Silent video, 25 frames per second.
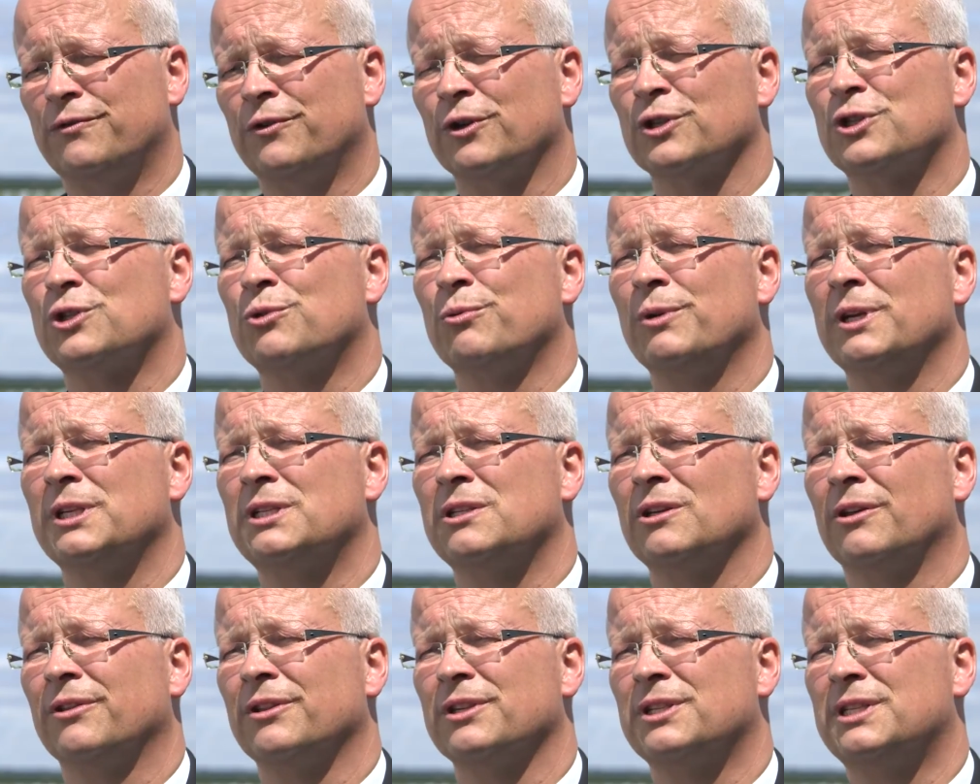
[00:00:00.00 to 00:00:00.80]
for
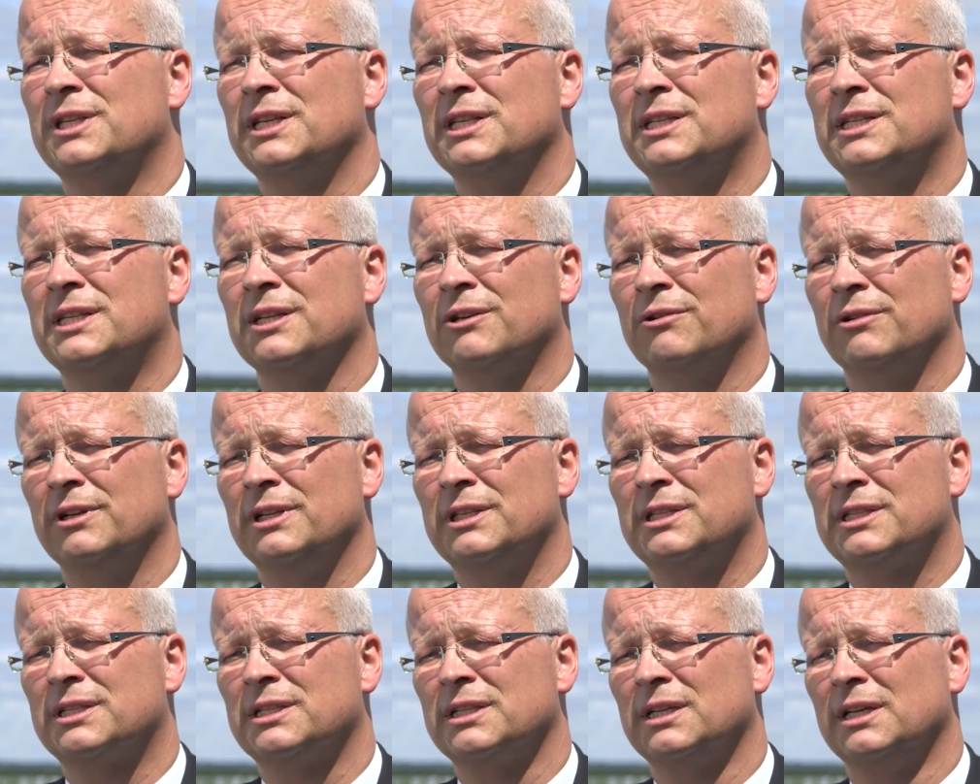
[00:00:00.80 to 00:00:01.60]
Swiss on the C
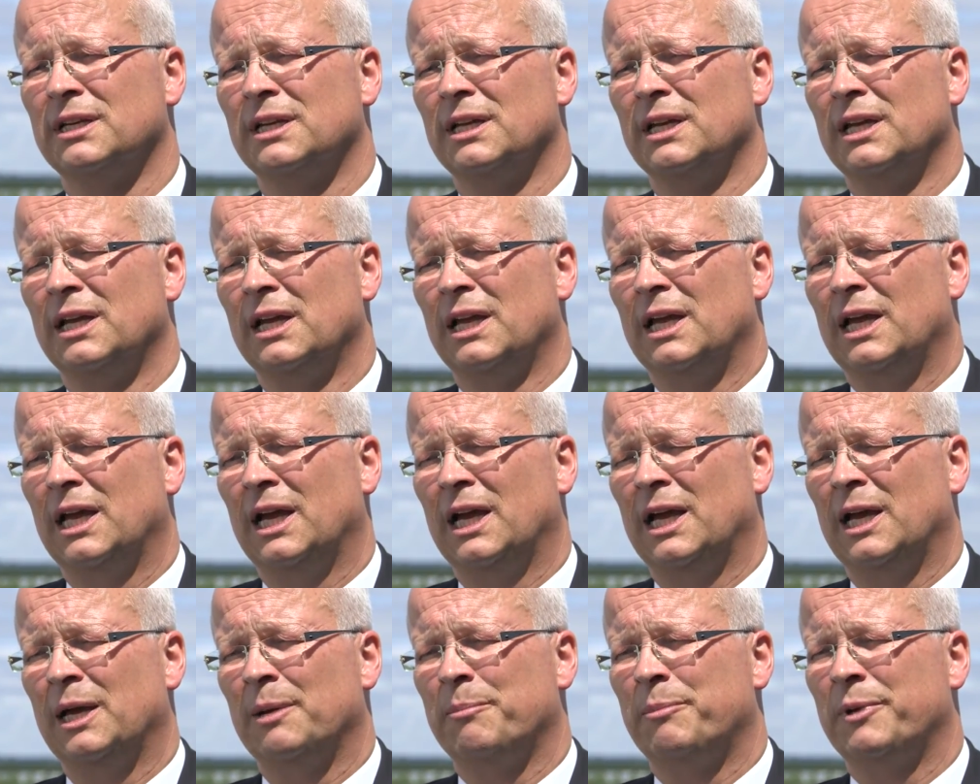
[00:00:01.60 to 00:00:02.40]
series.
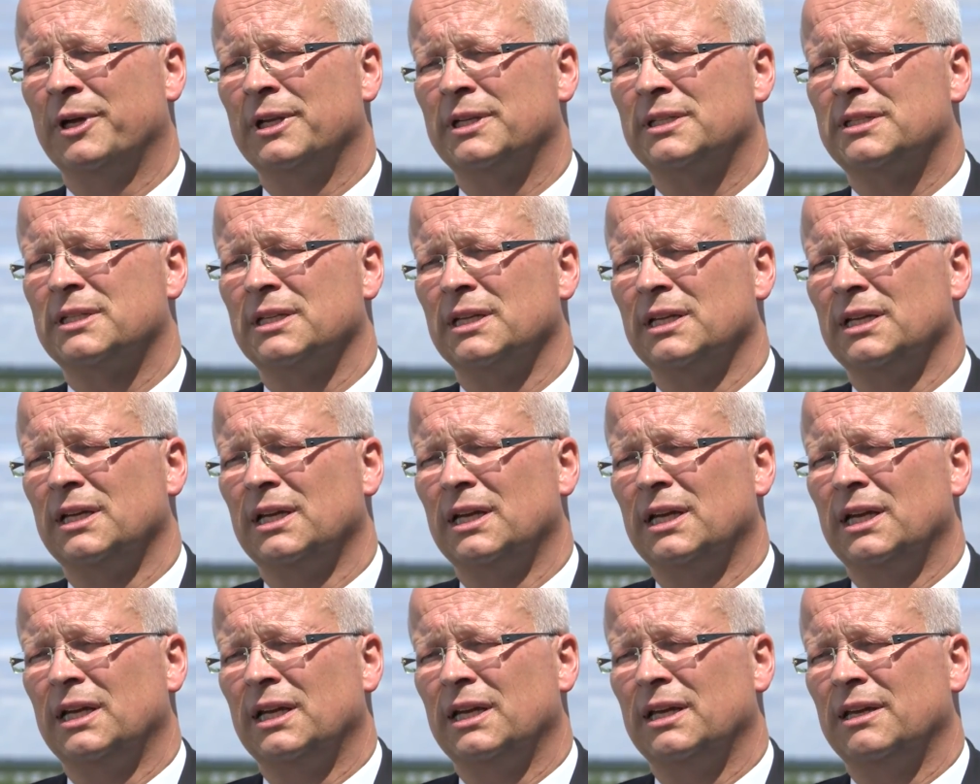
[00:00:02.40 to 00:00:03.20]
But
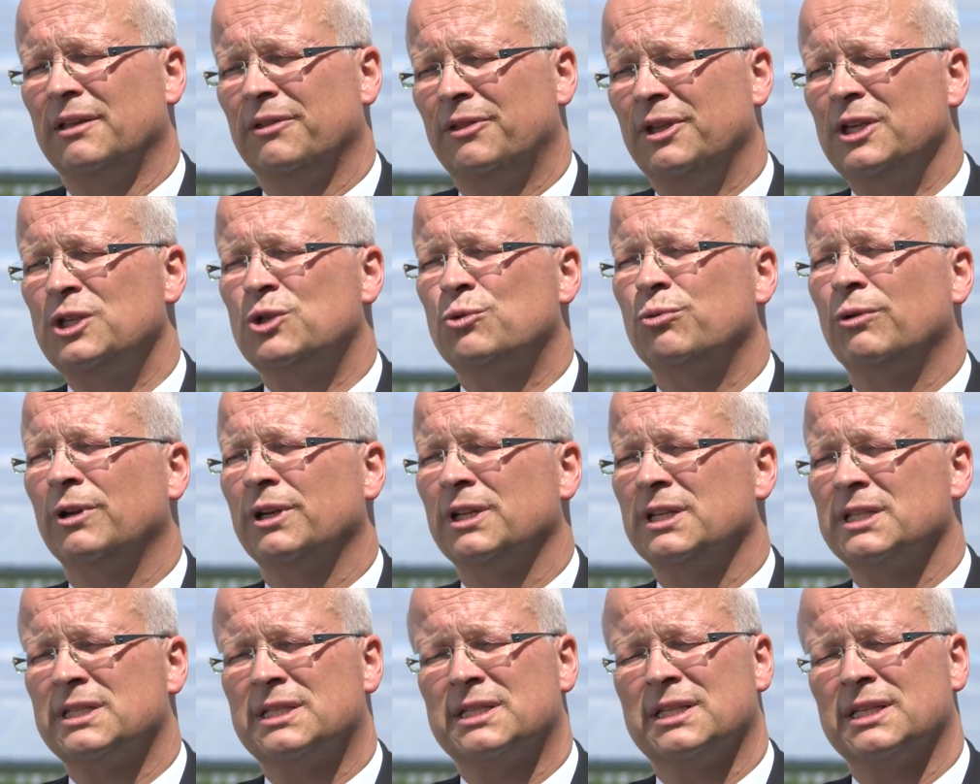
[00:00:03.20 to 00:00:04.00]
this one
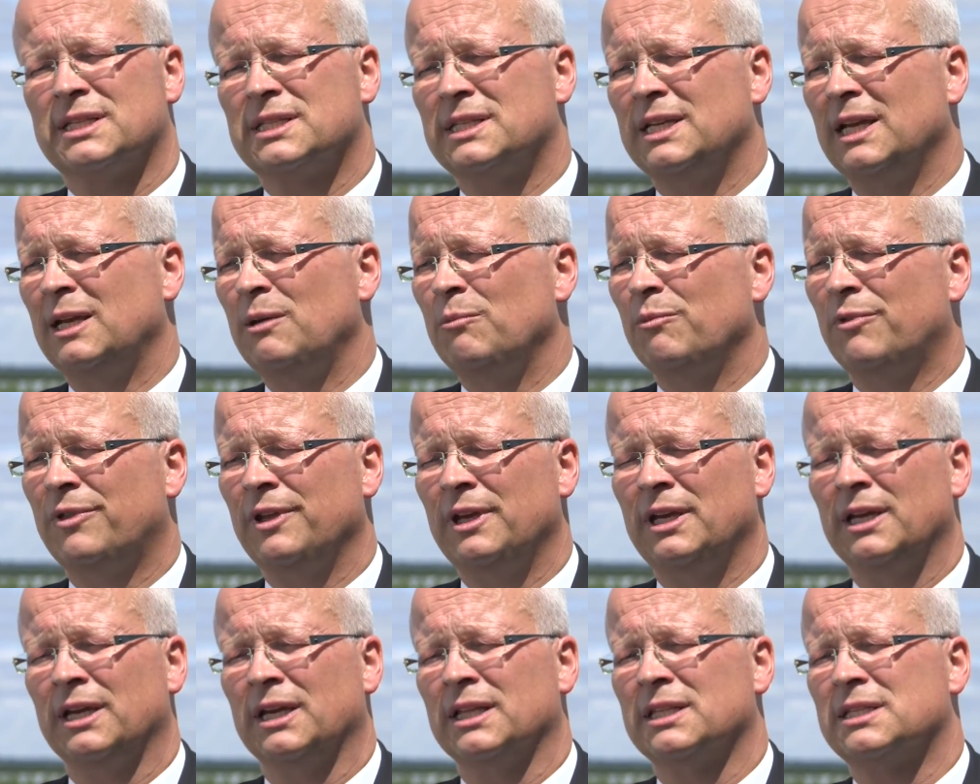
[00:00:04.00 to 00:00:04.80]
is the same
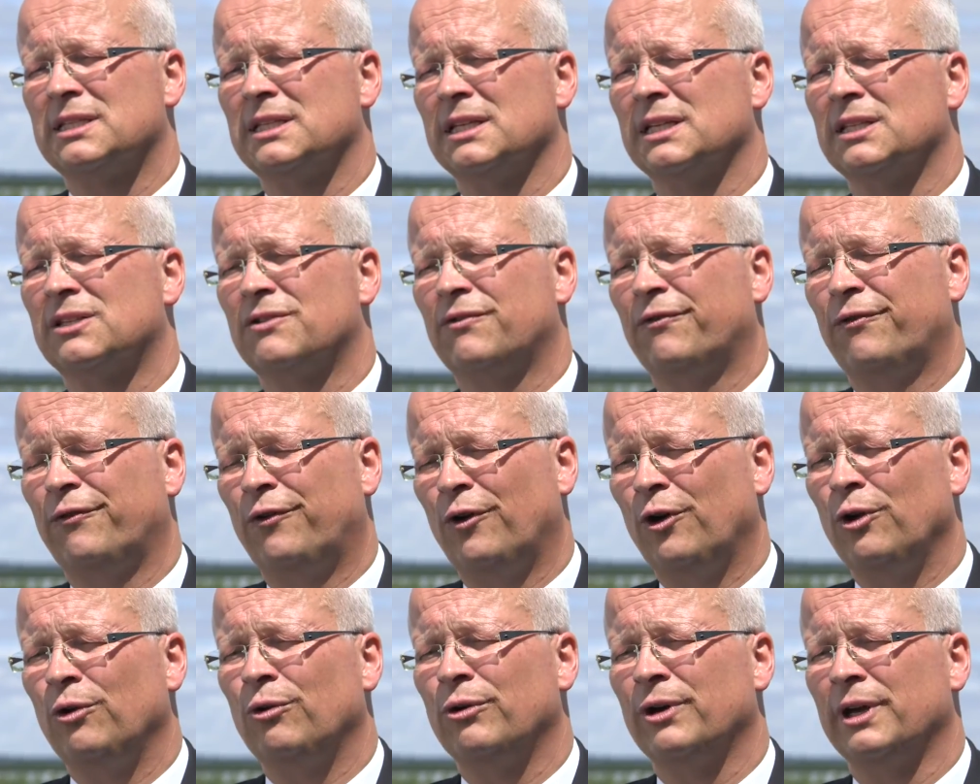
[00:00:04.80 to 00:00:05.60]
thing. It's
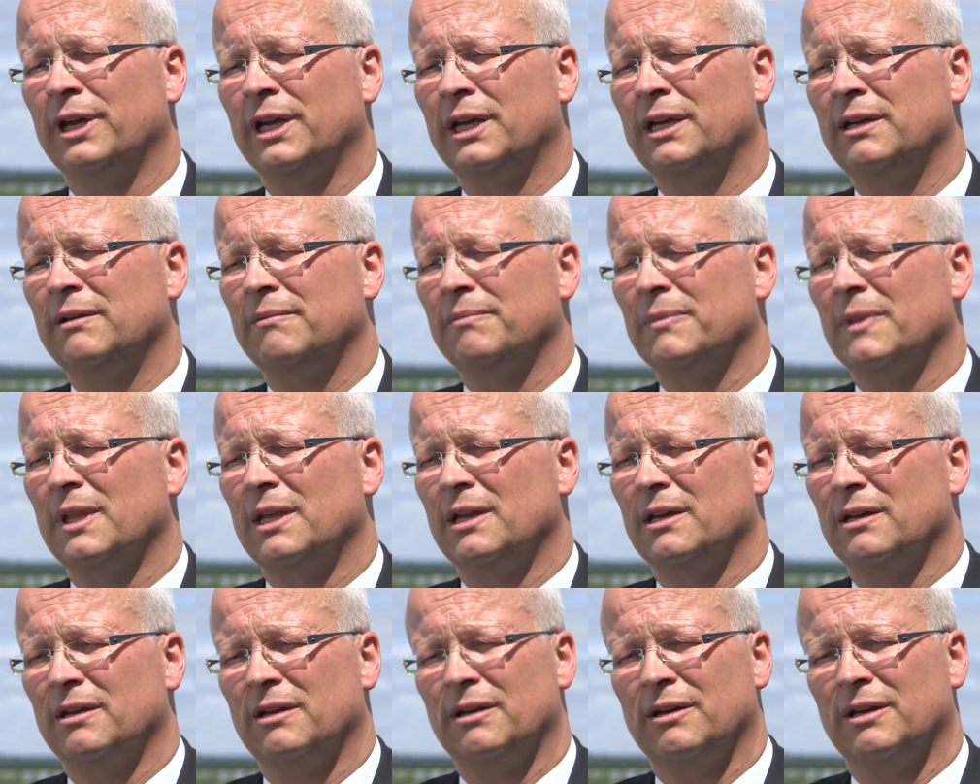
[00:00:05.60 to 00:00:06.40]
following,
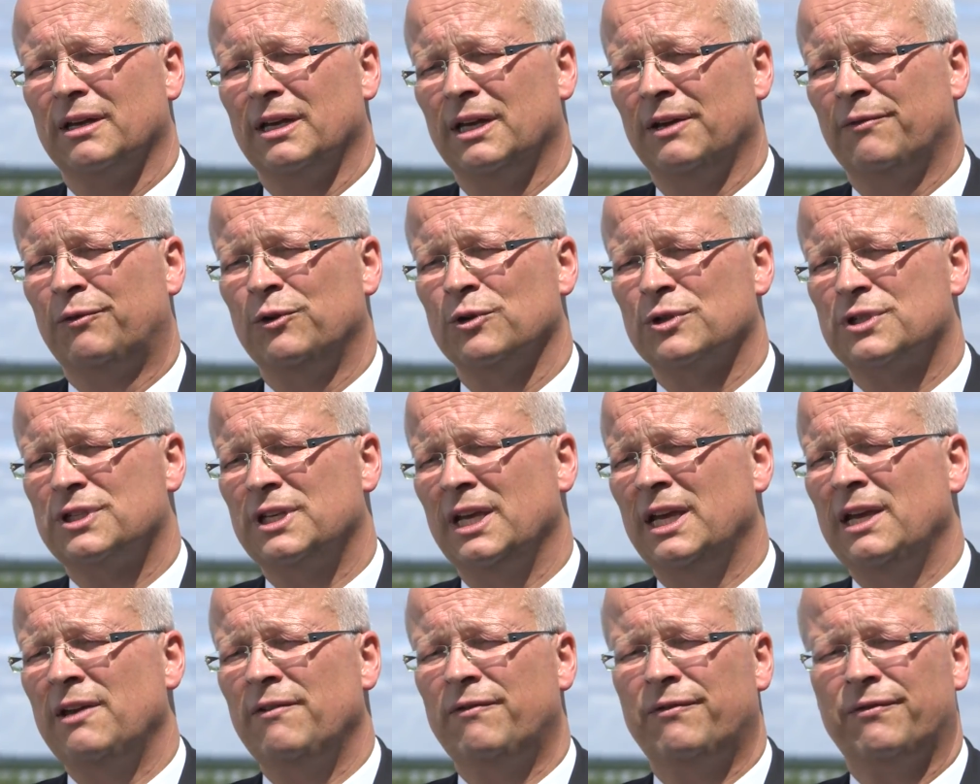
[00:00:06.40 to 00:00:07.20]
if you
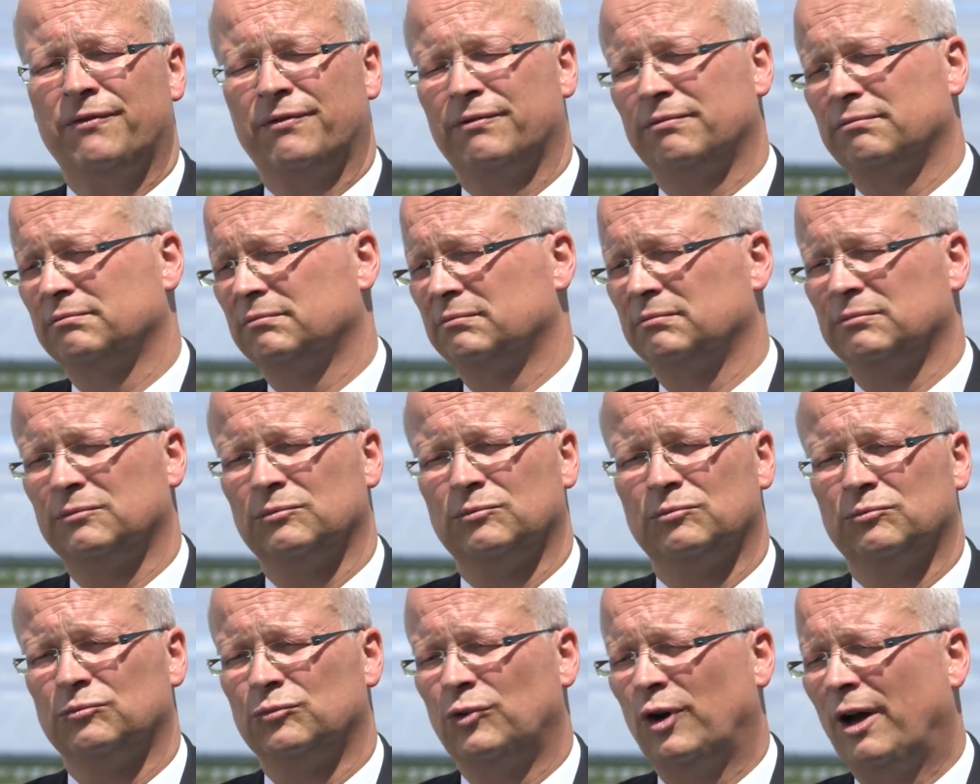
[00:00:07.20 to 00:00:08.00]
save
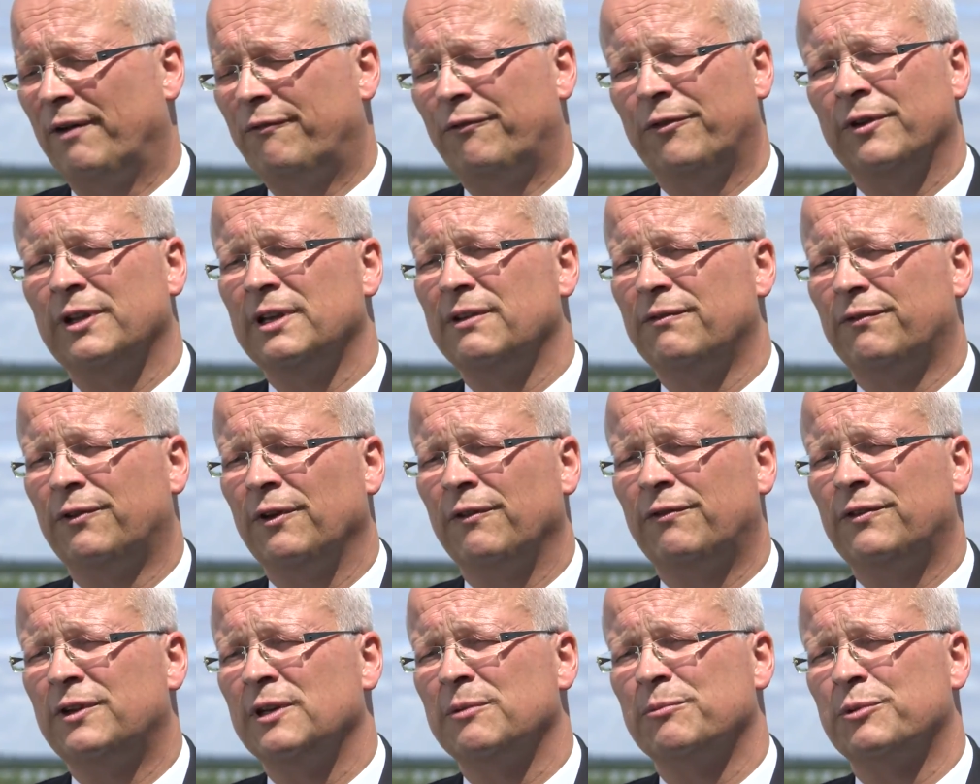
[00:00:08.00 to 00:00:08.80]
roughly
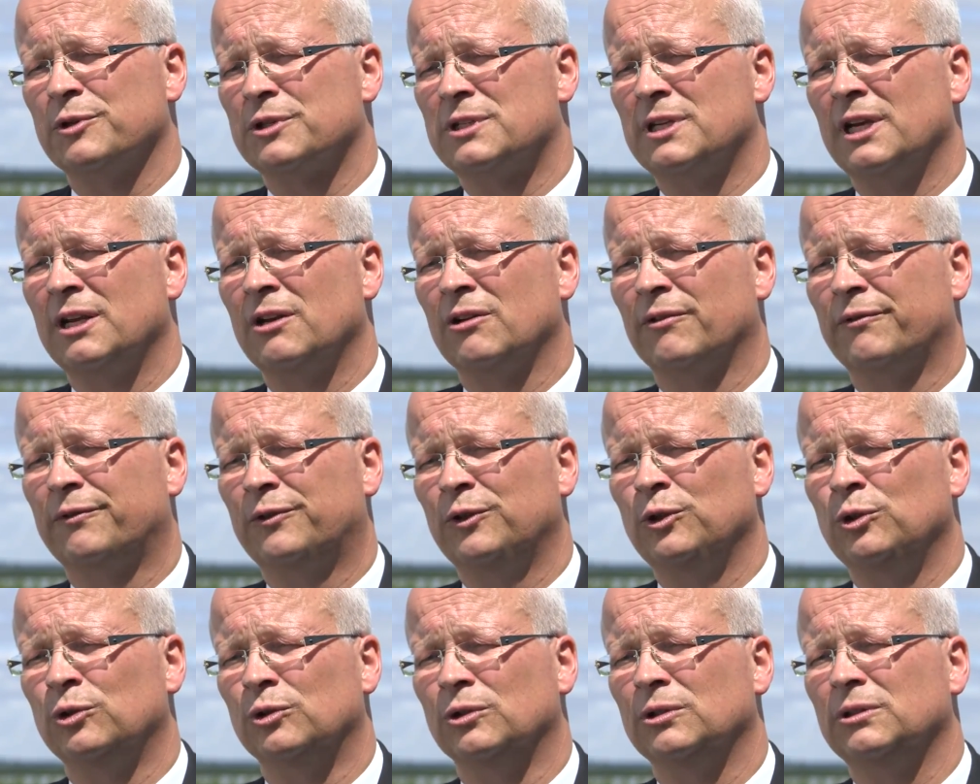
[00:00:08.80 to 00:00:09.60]
15% of
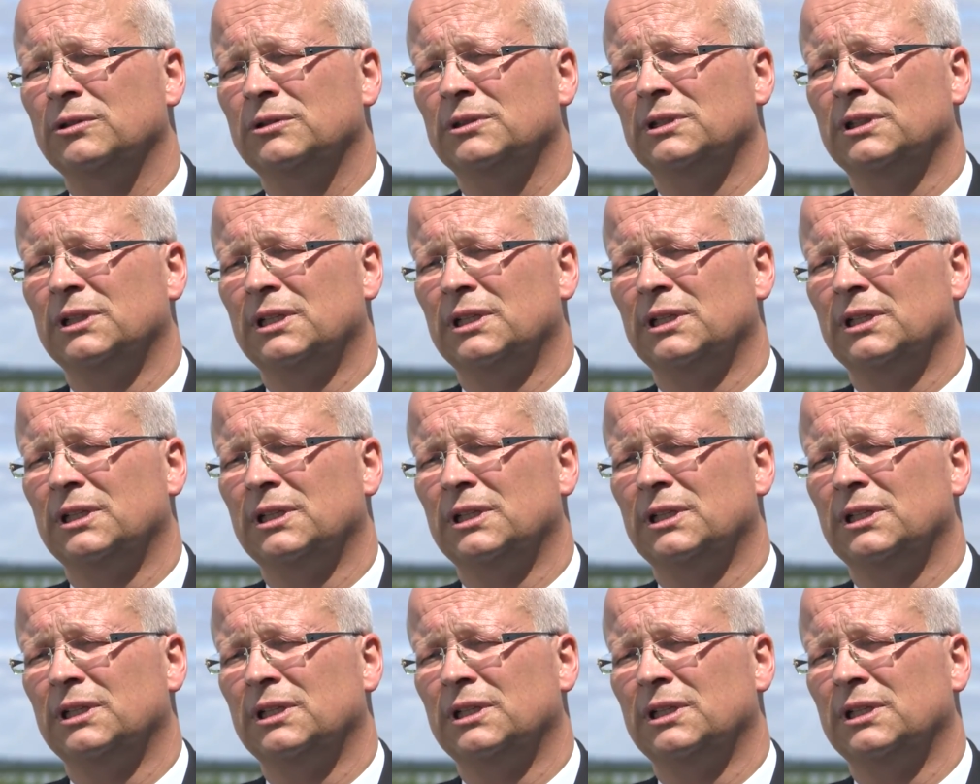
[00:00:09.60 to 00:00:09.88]
fuel,